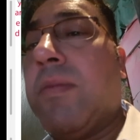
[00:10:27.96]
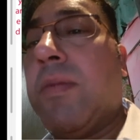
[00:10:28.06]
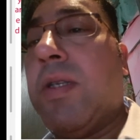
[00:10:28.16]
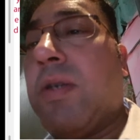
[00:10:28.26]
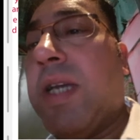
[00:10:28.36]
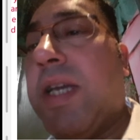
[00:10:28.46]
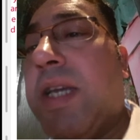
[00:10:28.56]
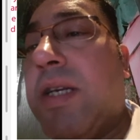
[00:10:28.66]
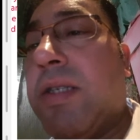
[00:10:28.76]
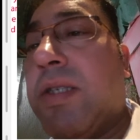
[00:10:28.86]
It's okay,
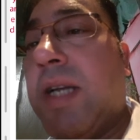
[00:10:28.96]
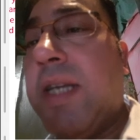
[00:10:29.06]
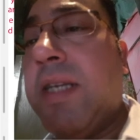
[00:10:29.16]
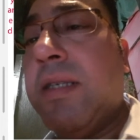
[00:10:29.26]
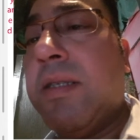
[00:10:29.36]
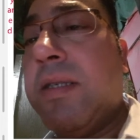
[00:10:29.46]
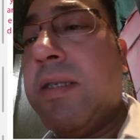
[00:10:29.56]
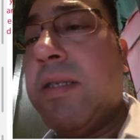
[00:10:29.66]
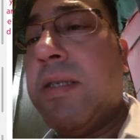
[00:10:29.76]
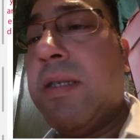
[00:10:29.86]
here is 9,
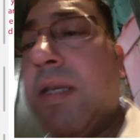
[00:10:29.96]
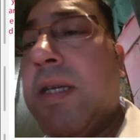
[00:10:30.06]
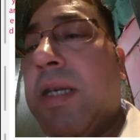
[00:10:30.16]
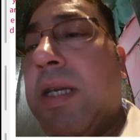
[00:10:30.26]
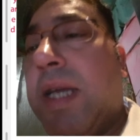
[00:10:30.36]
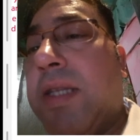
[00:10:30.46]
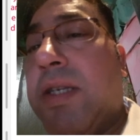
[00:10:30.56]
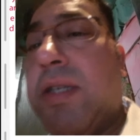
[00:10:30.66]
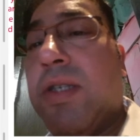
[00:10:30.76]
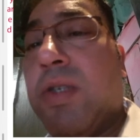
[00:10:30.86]
and
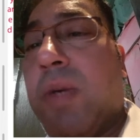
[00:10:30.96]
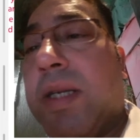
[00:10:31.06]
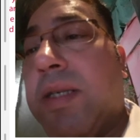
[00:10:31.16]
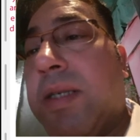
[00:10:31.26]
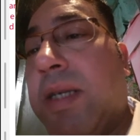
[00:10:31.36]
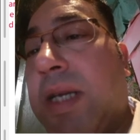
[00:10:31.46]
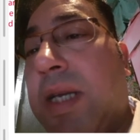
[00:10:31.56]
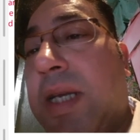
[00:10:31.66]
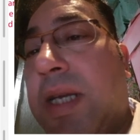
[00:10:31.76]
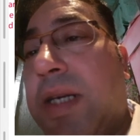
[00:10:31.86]
here is 1.
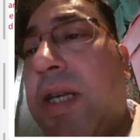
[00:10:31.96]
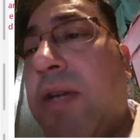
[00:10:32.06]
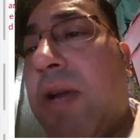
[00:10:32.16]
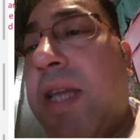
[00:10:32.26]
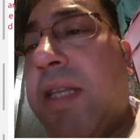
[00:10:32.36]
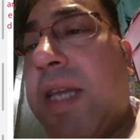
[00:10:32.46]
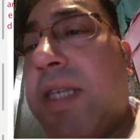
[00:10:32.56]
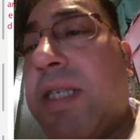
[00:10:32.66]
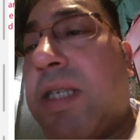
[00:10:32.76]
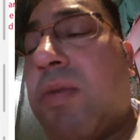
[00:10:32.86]
Rewrite
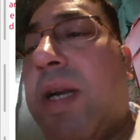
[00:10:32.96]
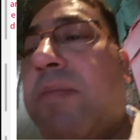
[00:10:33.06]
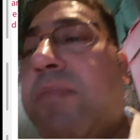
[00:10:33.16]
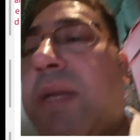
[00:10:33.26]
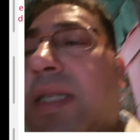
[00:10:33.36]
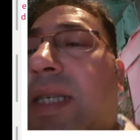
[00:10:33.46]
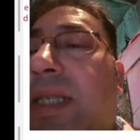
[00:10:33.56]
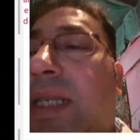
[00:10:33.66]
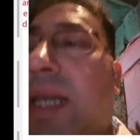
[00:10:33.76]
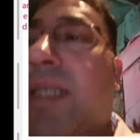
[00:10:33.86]
x squared plus
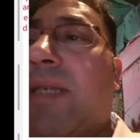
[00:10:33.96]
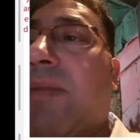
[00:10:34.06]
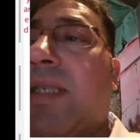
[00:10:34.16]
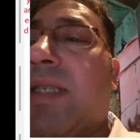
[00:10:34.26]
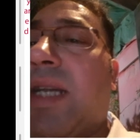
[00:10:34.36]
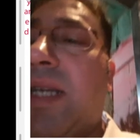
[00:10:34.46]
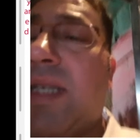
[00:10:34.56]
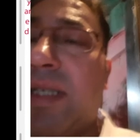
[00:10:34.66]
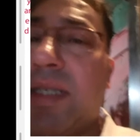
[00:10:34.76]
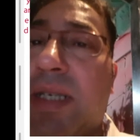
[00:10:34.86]
6x plus
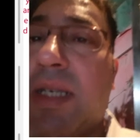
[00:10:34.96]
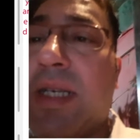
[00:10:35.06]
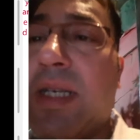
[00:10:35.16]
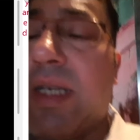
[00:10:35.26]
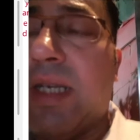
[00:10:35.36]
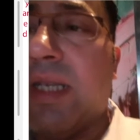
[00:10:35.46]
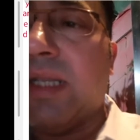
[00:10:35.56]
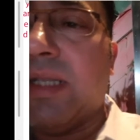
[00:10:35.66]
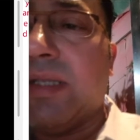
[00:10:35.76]
9 in